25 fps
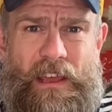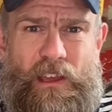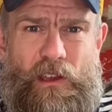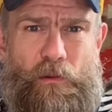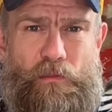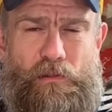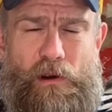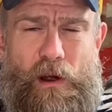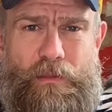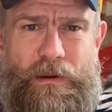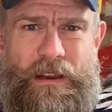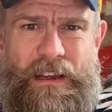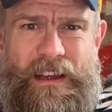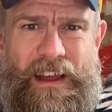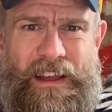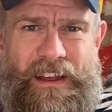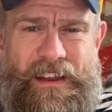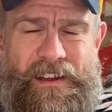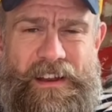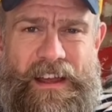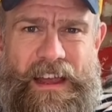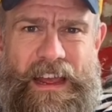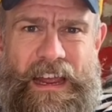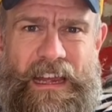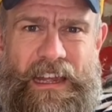You're probably like
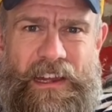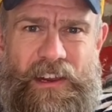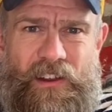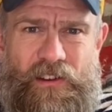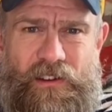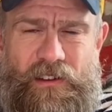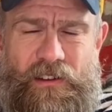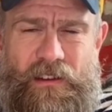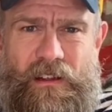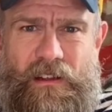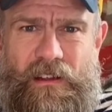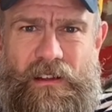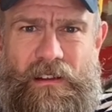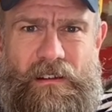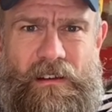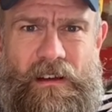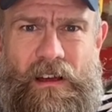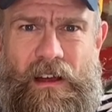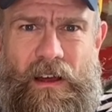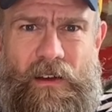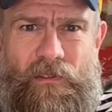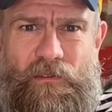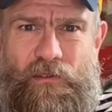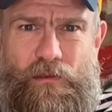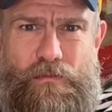an alien
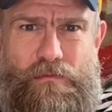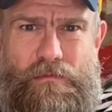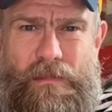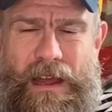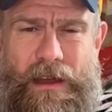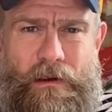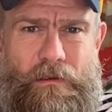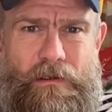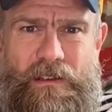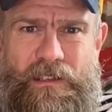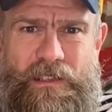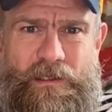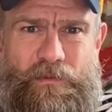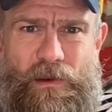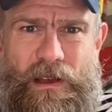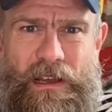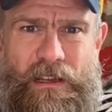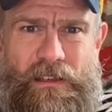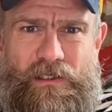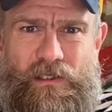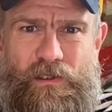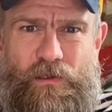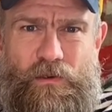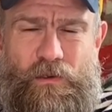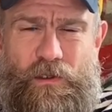uh, from outer
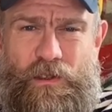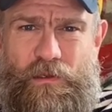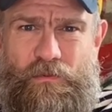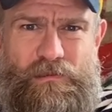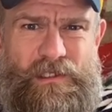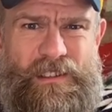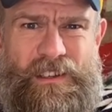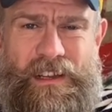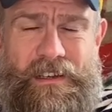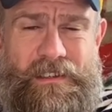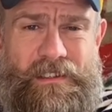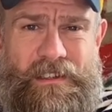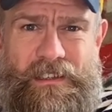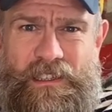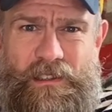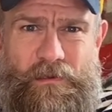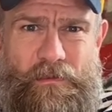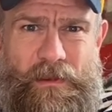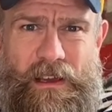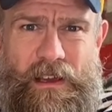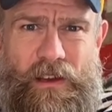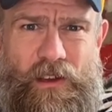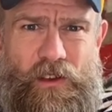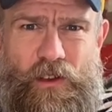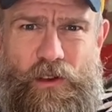space who's pretending to
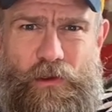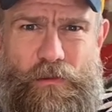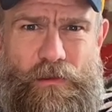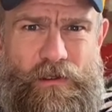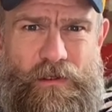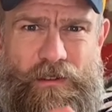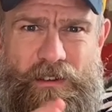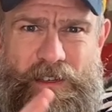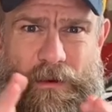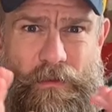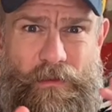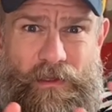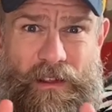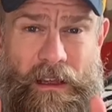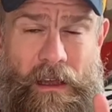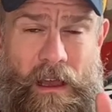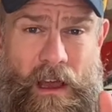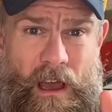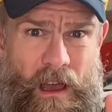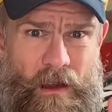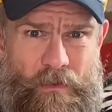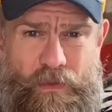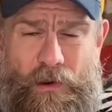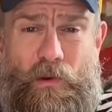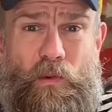be a human or something.
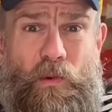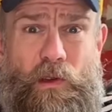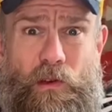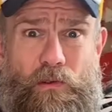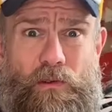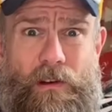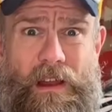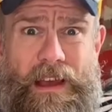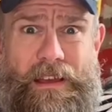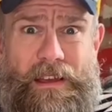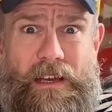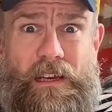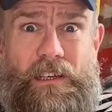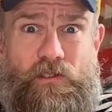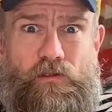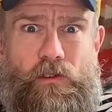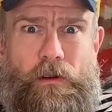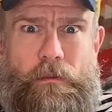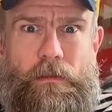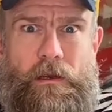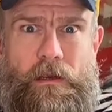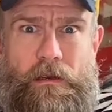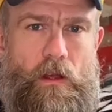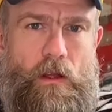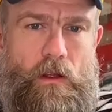But we all like ice cream.